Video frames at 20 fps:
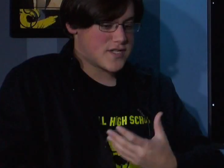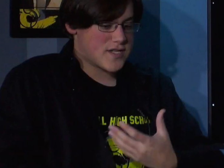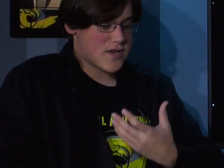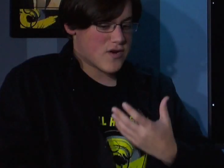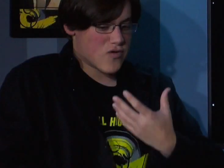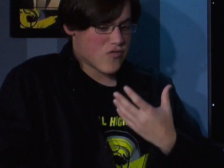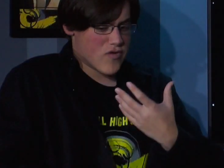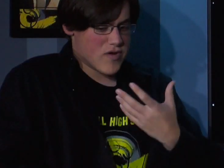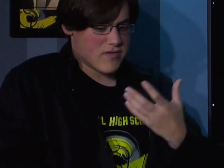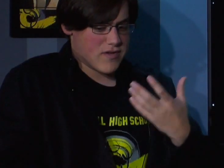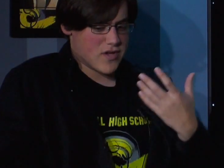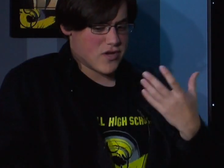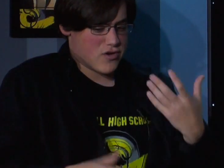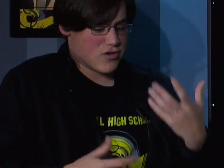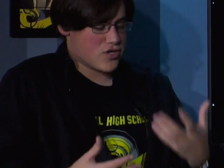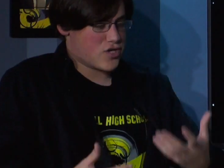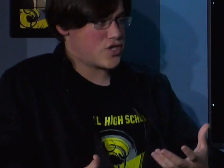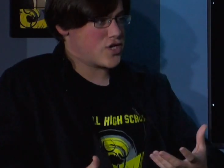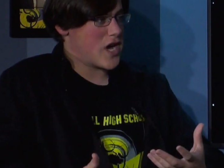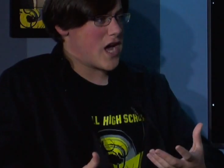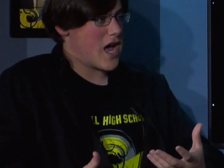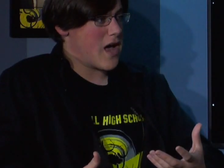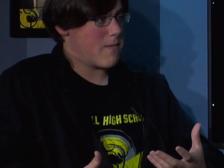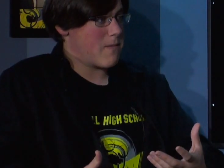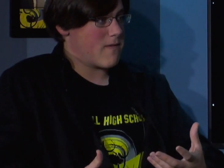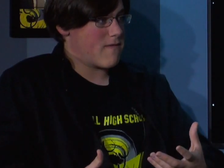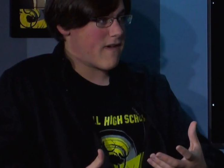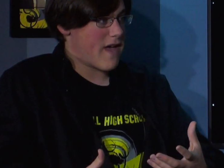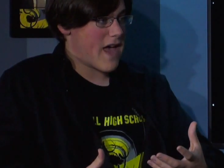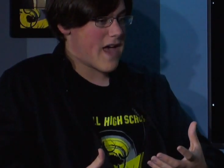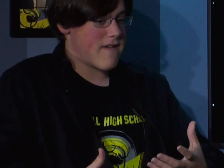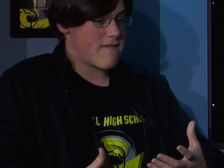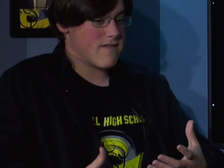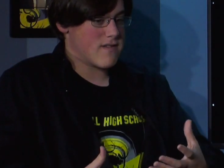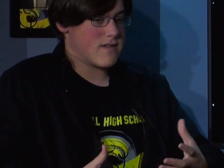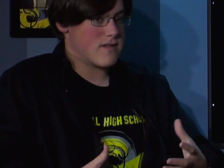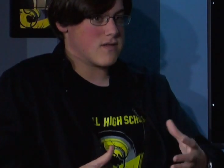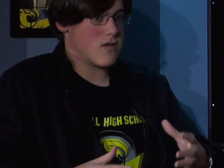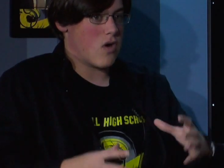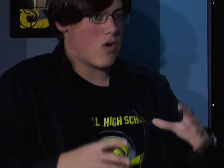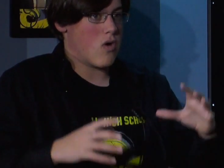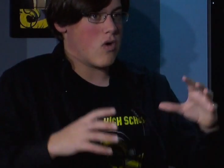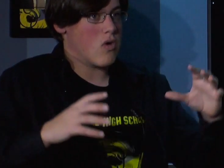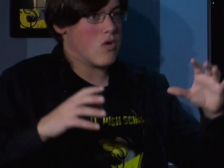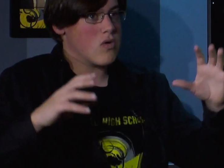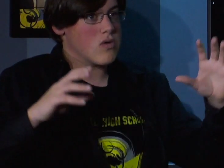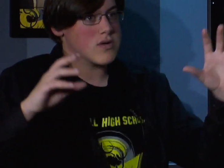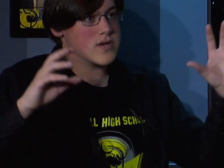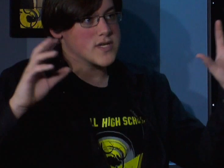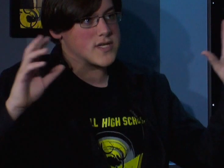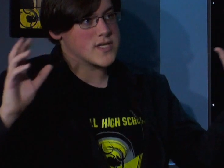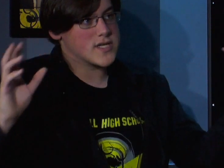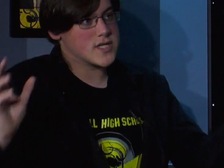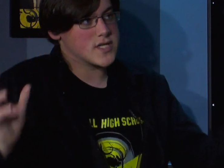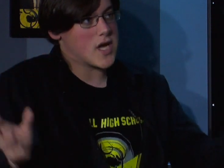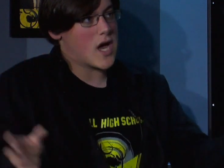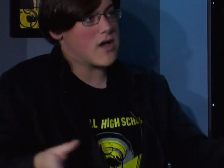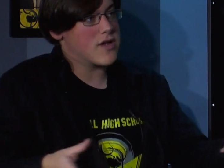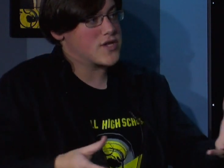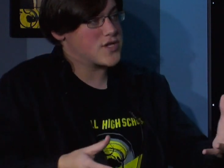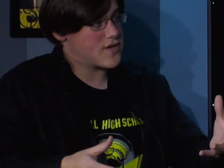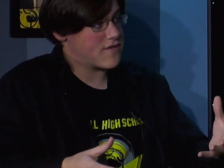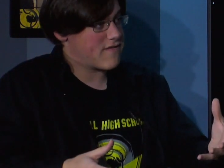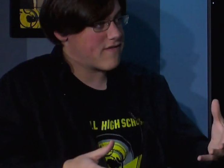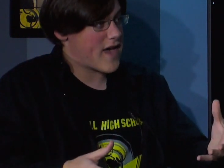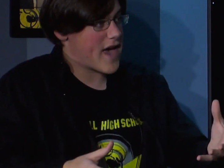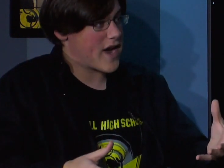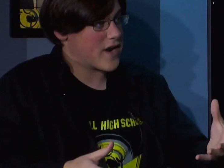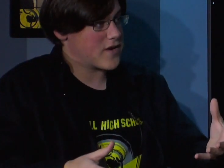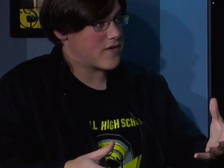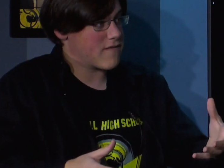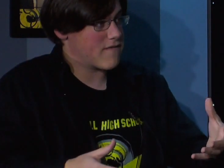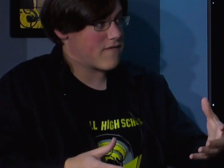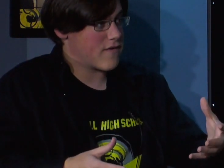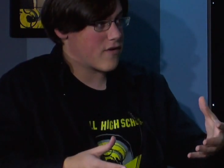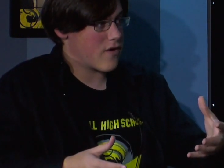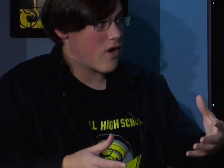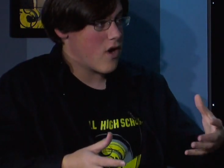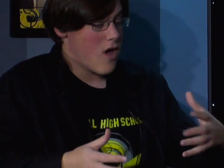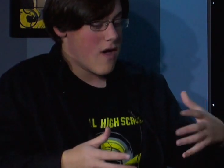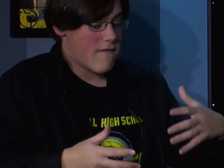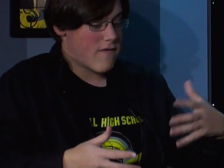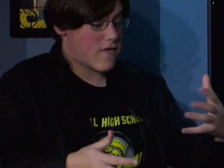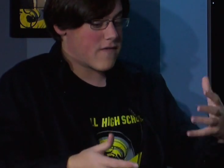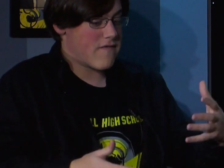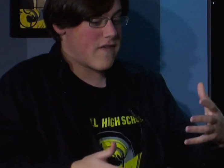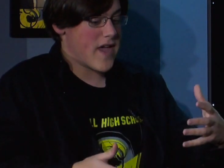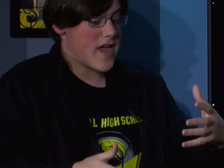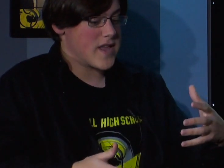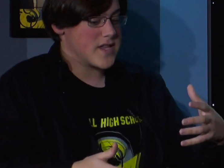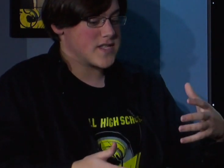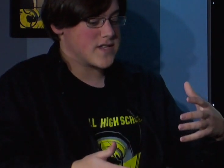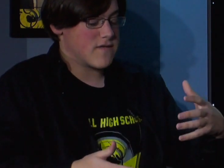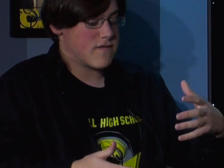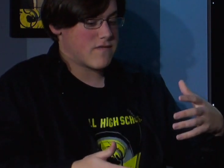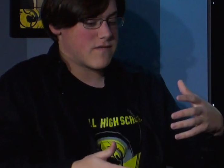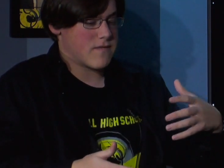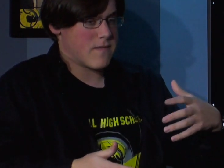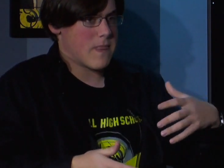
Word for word: did a really good job of having the whole nostalgia factor for fans of